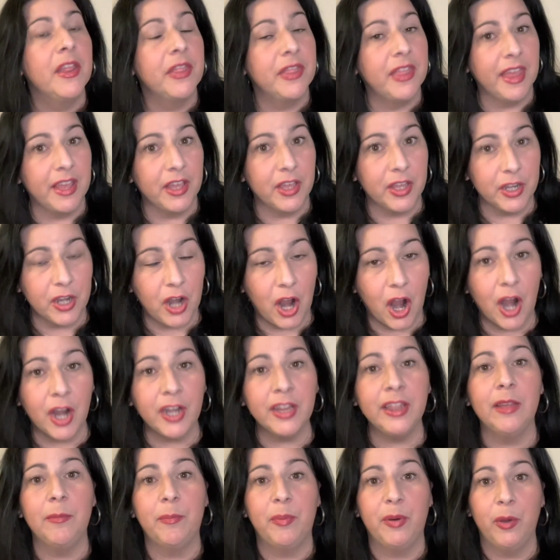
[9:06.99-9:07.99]
They could
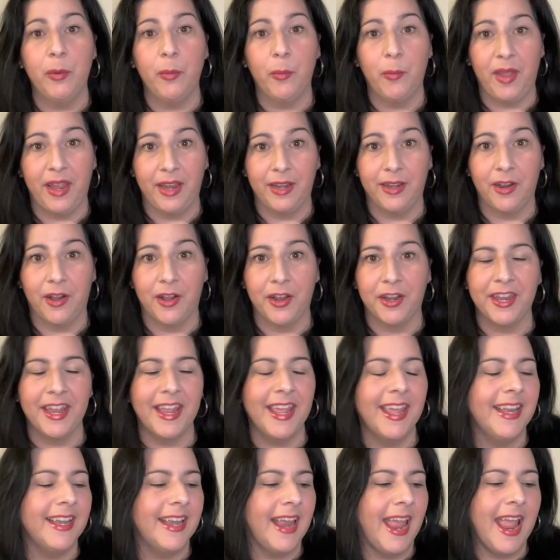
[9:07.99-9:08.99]
hardly put weight on
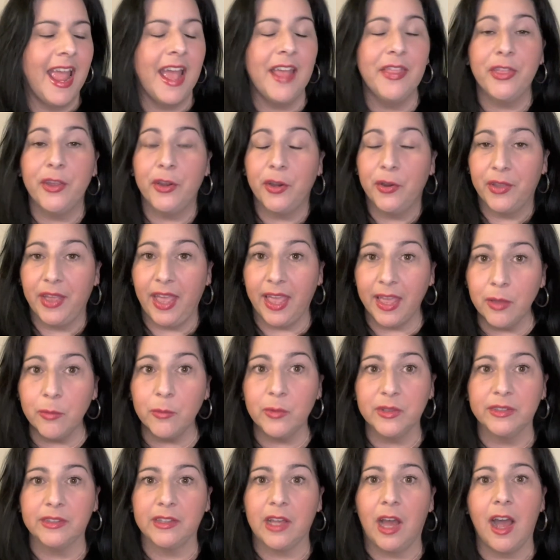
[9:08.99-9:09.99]
it, and their gait
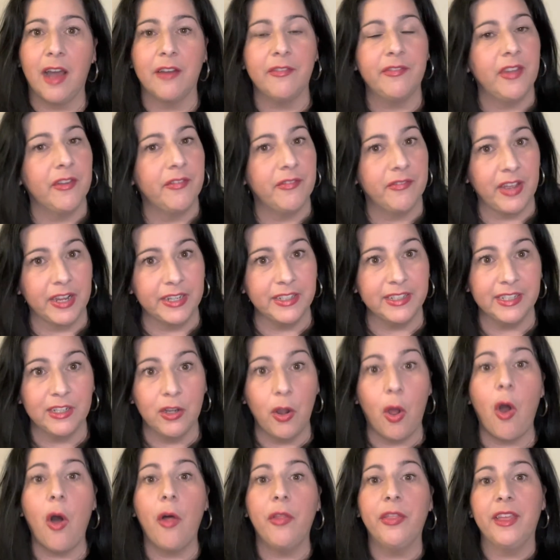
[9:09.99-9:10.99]
was off,
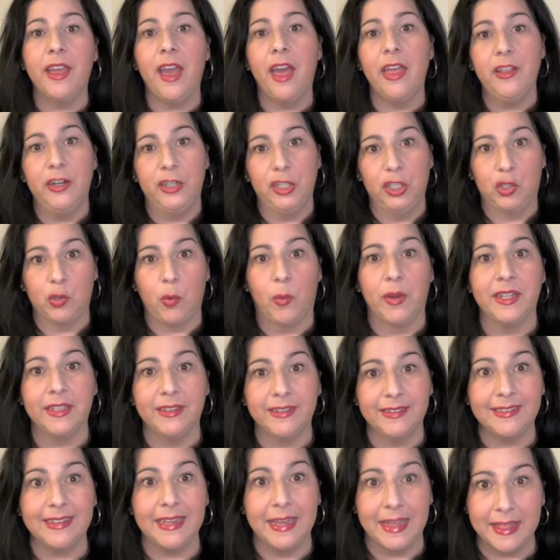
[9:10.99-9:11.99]
affecting all the other
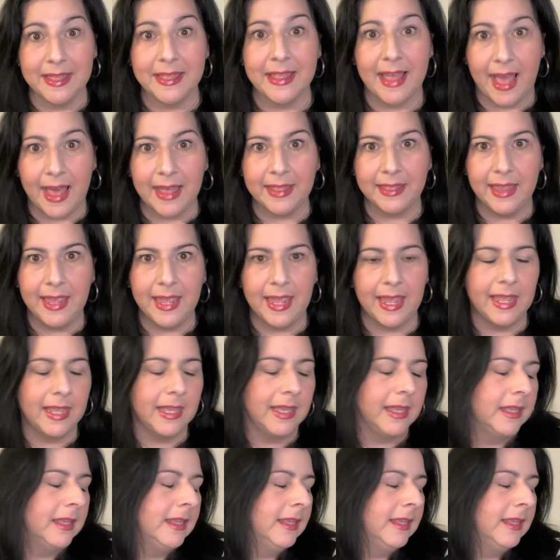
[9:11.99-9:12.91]
joints in that leg.